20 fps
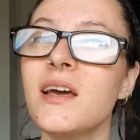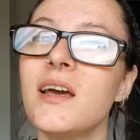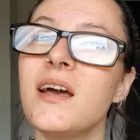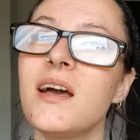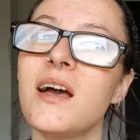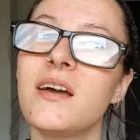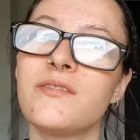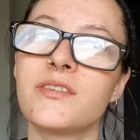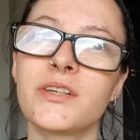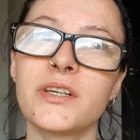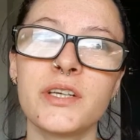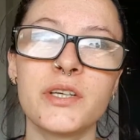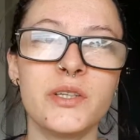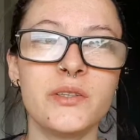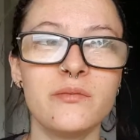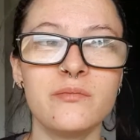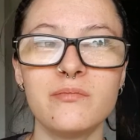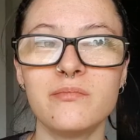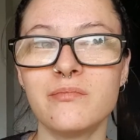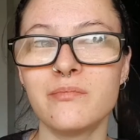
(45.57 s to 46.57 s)
a very
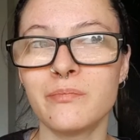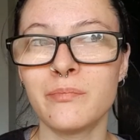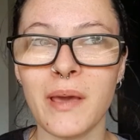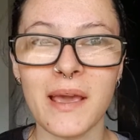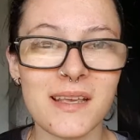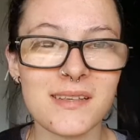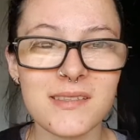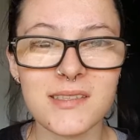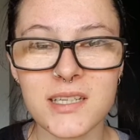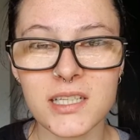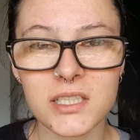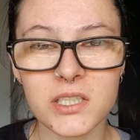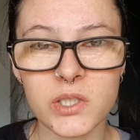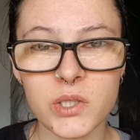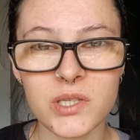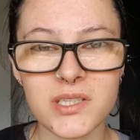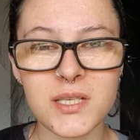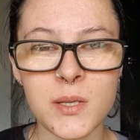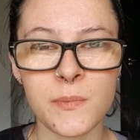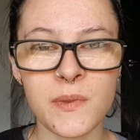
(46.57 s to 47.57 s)
basic look,
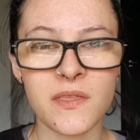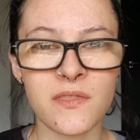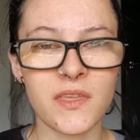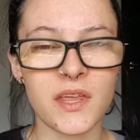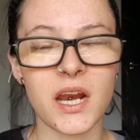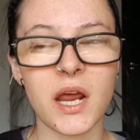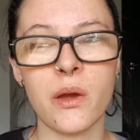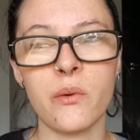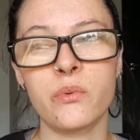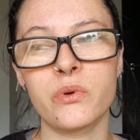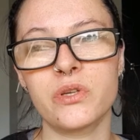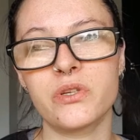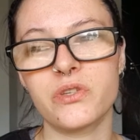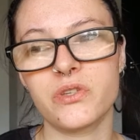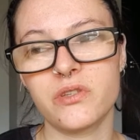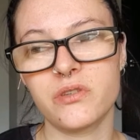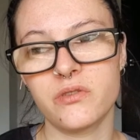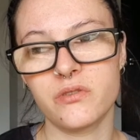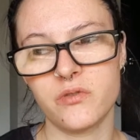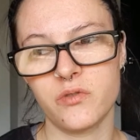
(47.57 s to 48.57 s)
something that I would
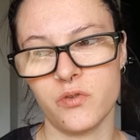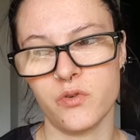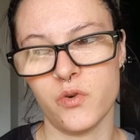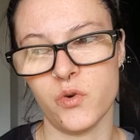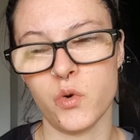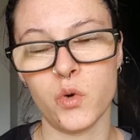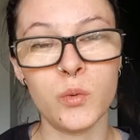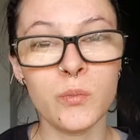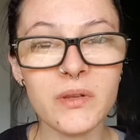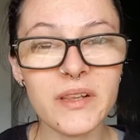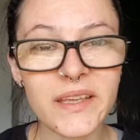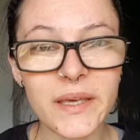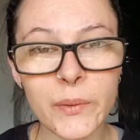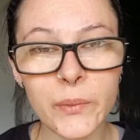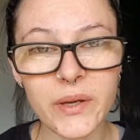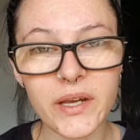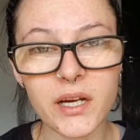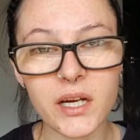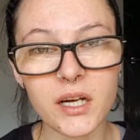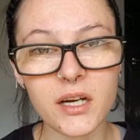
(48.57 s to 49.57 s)
normally
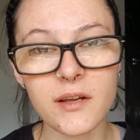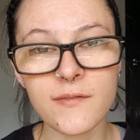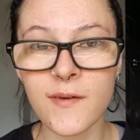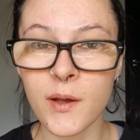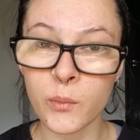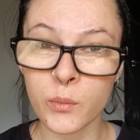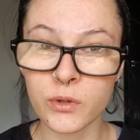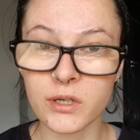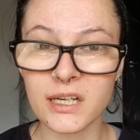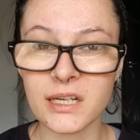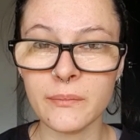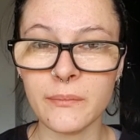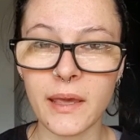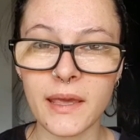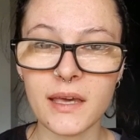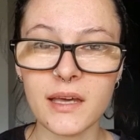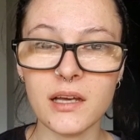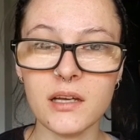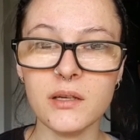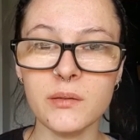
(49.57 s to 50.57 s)
wear if I'm wearing
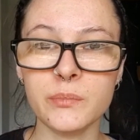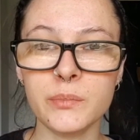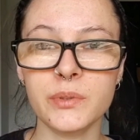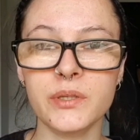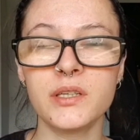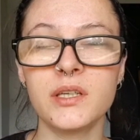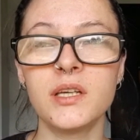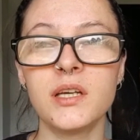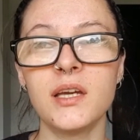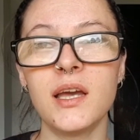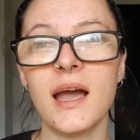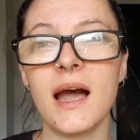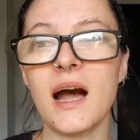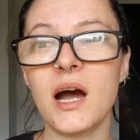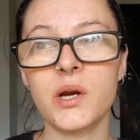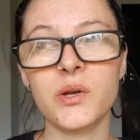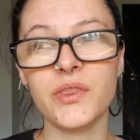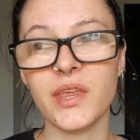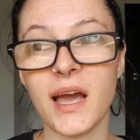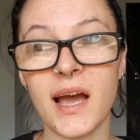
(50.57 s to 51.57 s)
makeup out
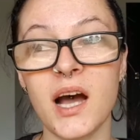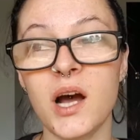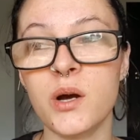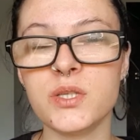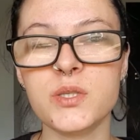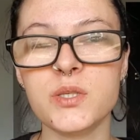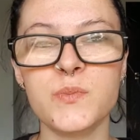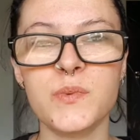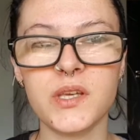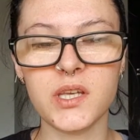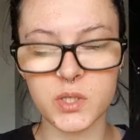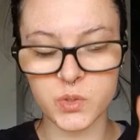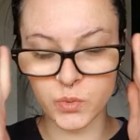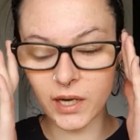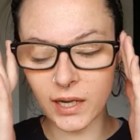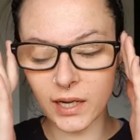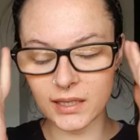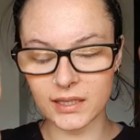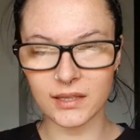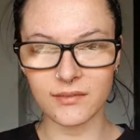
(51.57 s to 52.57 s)
of the house, because when
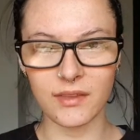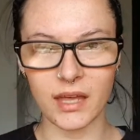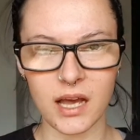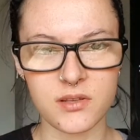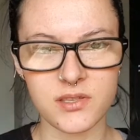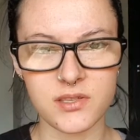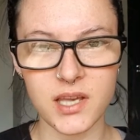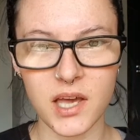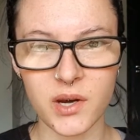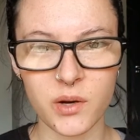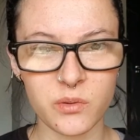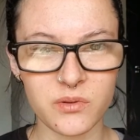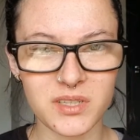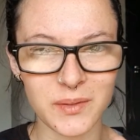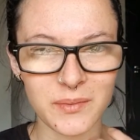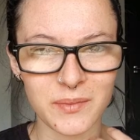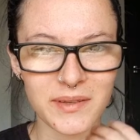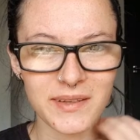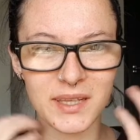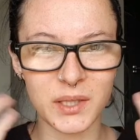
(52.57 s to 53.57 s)
I leave the house I don't
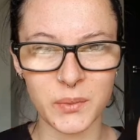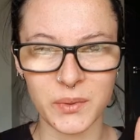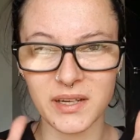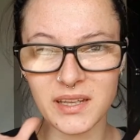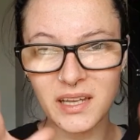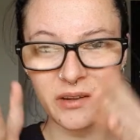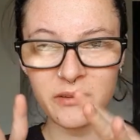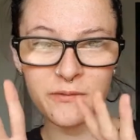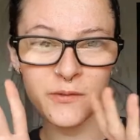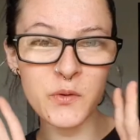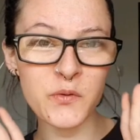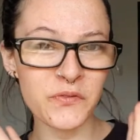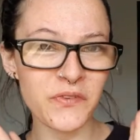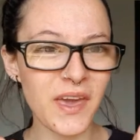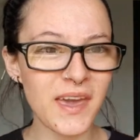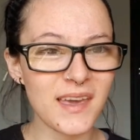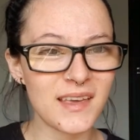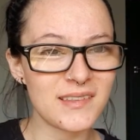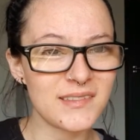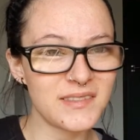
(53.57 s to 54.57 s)
typically wear like a full
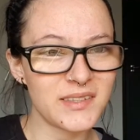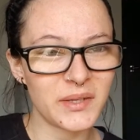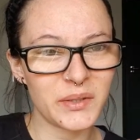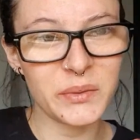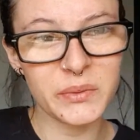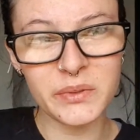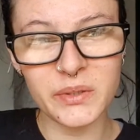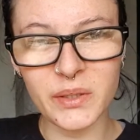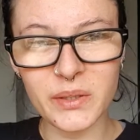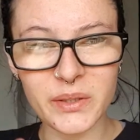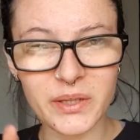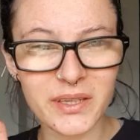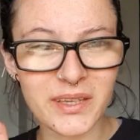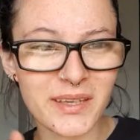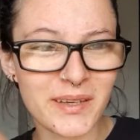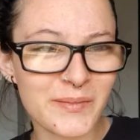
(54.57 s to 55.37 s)
face. I don't look